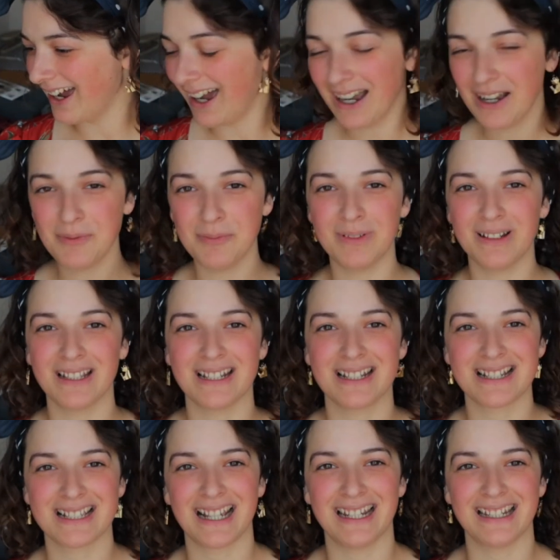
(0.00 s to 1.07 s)
I'm really
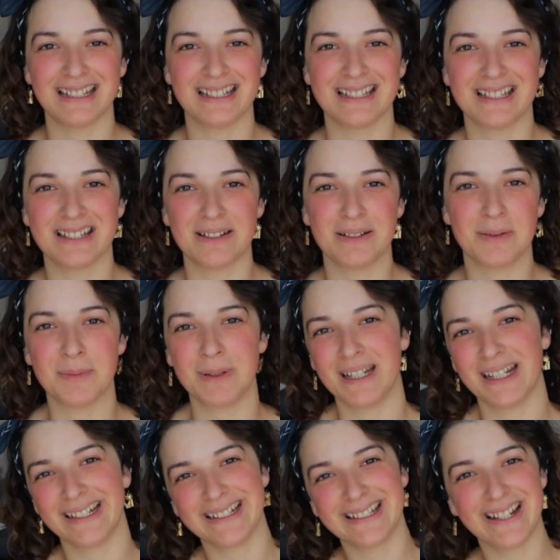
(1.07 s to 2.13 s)
excited to be
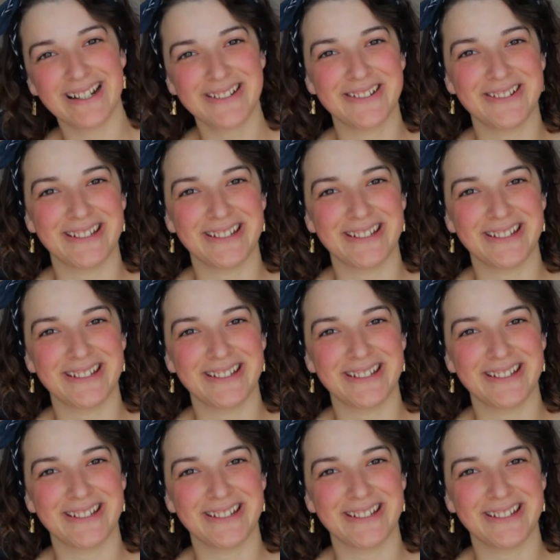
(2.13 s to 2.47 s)
here to talk to you